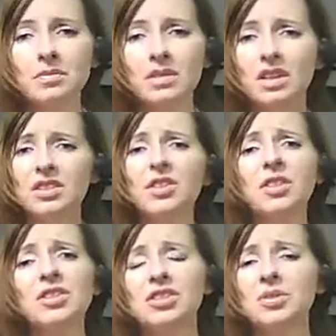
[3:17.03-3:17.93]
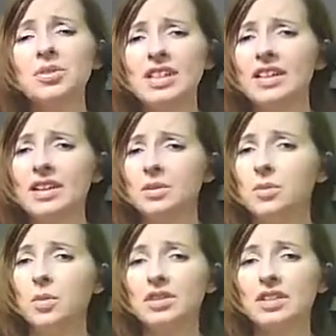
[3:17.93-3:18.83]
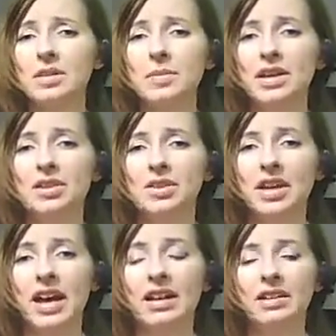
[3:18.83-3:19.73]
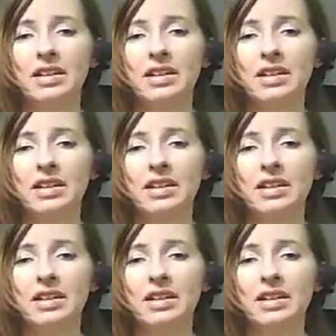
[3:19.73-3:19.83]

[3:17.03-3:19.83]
So there's no telling what's going to make your cat